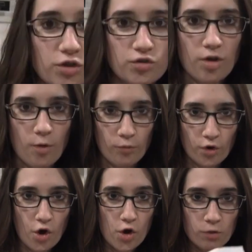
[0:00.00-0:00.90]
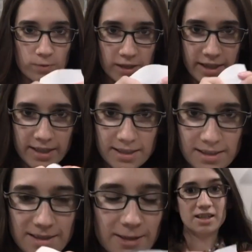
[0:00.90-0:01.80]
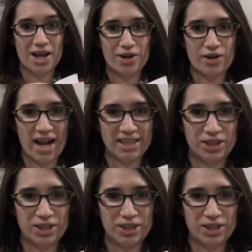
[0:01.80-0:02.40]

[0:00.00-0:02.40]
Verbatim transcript: Drum roll, please. Congrats